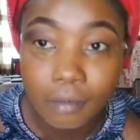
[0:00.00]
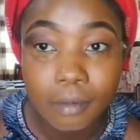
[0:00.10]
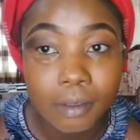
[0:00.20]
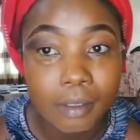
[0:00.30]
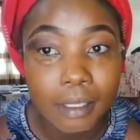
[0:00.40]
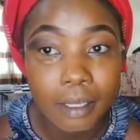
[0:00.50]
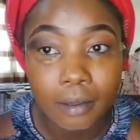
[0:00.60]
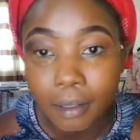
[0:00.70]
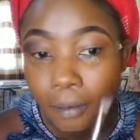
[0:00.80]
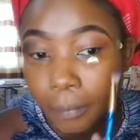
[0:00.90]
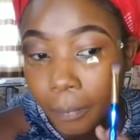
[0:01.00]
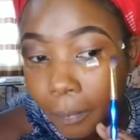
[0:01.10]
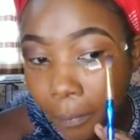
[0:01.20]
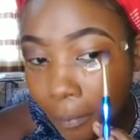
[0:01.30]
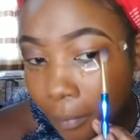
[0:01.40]
So I was like, okay,
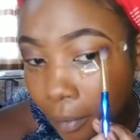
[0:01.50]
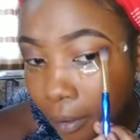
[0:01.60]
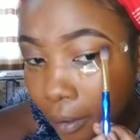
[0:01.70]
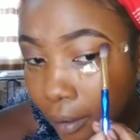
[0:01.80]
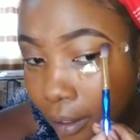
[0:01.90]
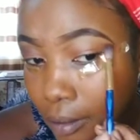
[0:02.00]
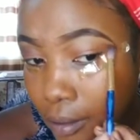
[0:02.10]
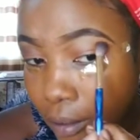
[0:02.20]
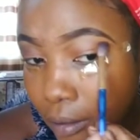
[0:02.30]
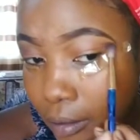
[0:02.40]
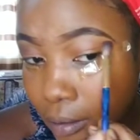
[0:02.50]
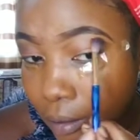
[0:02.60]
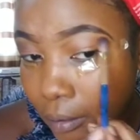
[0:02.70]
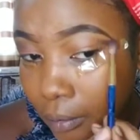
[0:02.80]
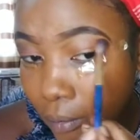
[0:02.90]
that's
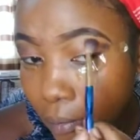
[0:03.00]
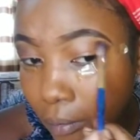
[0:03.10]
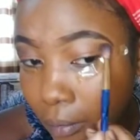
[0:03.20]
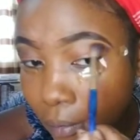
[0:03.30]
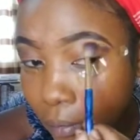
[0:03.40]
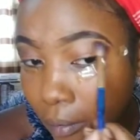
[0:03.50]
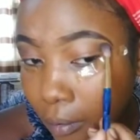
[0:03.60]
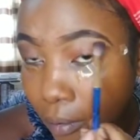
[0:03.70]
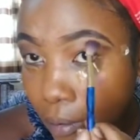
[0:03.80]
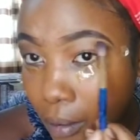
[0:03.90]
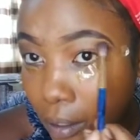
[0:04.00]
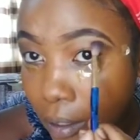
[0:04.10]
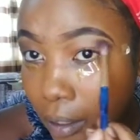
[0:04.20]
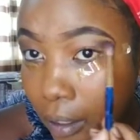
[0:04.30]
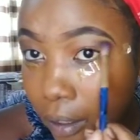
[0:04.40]
interesting to know.
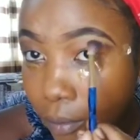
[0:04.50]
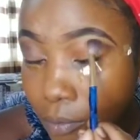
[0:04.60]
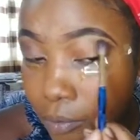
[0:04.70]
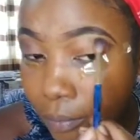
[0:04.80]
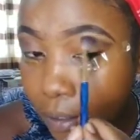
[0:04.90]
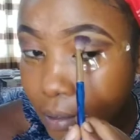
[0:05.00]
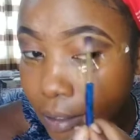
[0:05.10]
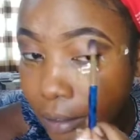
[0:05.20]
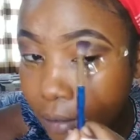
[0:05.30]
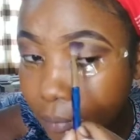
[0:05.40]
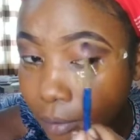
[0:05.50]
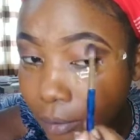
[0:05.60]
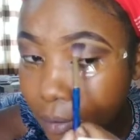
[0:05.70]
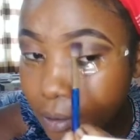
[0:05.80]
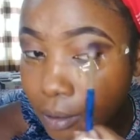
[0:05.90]
And I'm super excited
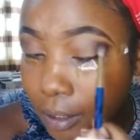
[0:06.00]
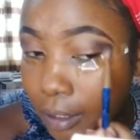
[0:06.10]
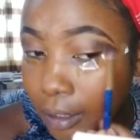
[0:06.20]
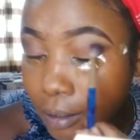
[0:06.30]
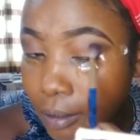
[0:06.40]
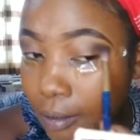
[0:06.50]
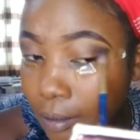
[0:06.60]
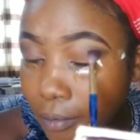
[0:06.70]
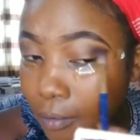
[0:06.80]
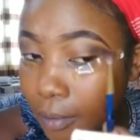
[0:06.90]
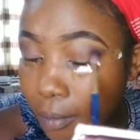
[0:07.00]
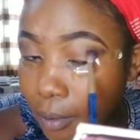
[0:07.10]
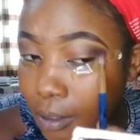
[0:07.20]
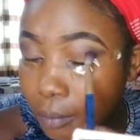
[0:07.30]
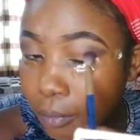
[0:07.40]
because at least kumbe I'm a
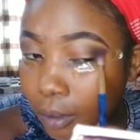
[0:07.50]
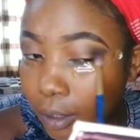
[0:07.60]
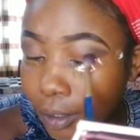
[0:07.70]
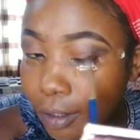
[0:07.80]
somebody.